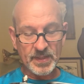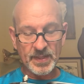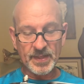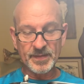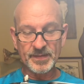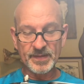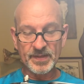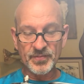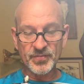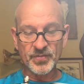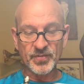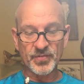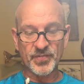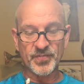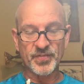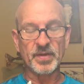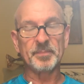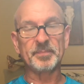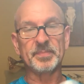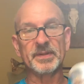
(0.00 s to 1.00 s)
And these are
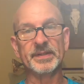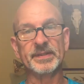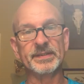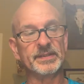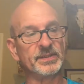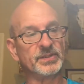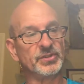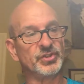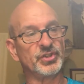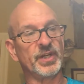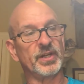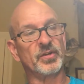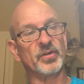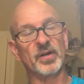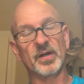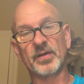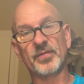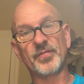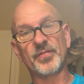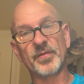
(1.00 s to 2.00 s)
simply jig
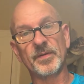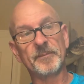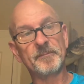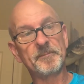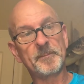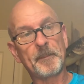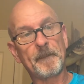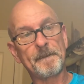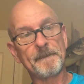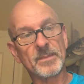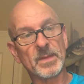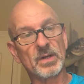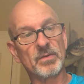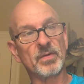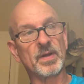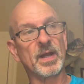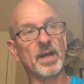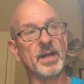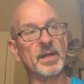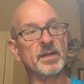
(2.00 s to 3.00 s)
hooks,
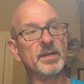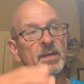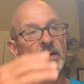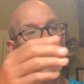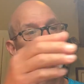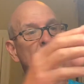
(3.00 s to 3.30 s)
okay,